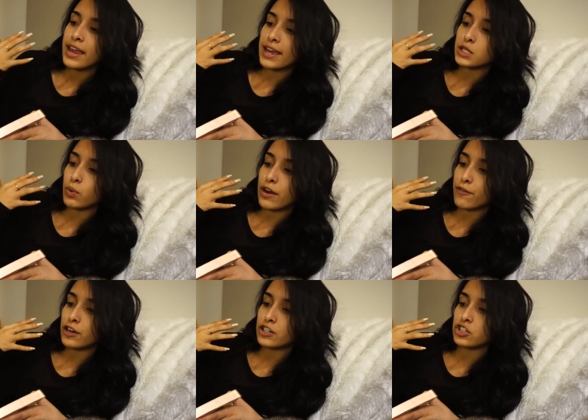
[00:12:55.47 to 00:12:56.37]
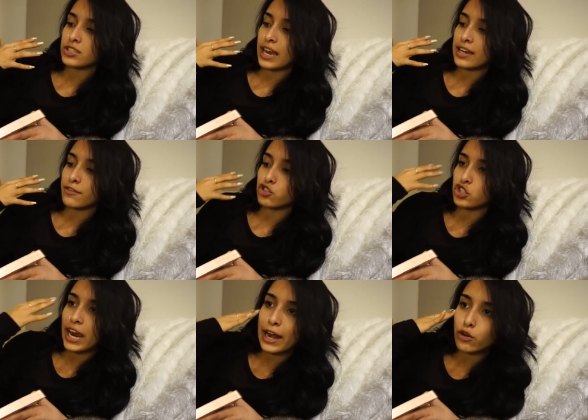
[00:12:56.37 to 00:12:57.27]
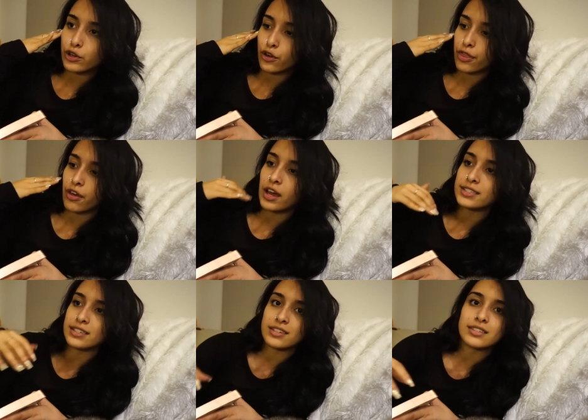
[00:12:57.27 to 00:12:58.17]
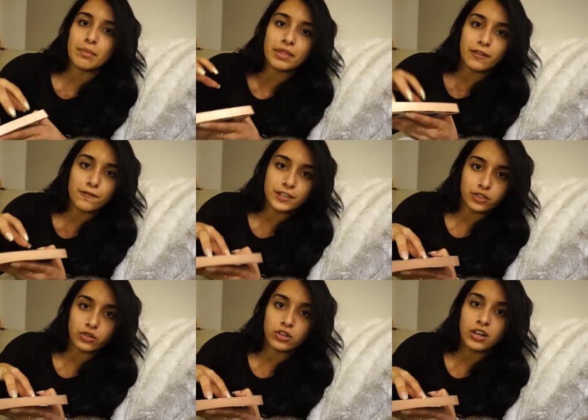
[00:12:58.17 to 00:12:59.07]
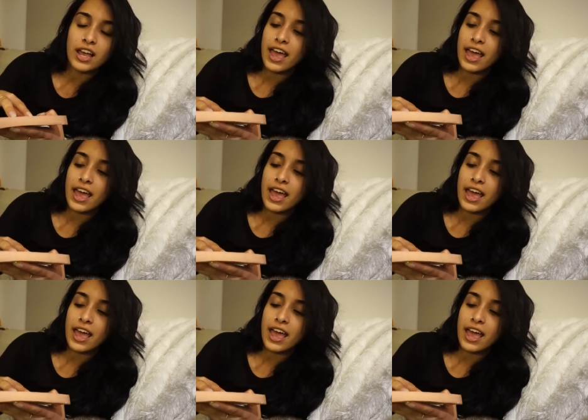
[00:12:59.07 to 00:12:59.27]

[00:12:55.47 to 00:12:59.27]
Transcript: It's a way for you to just kind of channel your thoughts into something physical.